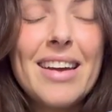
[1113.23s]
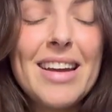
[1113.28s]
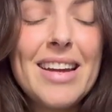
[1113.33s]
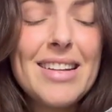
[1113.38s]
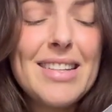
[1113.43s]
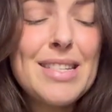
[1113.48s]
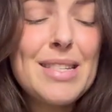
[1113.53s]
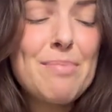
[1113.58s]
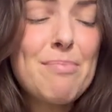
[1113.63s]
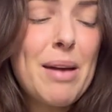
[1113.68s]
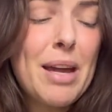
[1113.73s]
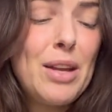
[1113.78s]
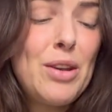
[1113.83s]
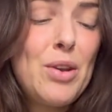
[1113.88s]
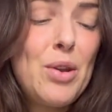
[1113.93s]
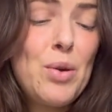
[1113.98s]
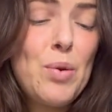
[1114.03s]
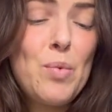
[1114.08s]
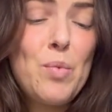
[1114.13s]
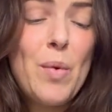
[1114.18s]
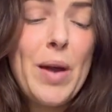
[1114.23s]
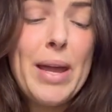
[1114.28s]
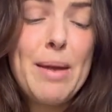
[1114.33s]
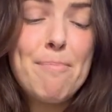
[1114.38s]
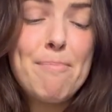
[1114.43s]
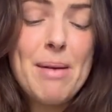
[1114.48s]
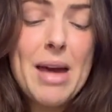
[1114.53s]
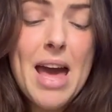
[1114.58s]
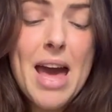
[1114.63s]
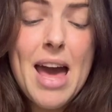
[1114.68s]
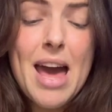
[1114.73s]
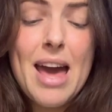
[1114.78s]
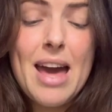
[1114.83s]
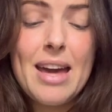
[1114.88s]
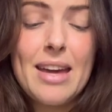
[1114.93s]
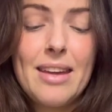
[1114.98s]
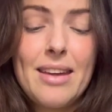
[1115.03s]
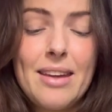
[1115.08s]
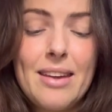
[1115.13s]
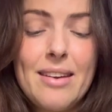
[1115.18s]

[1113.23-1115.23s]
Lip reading: it's my new wheat bag.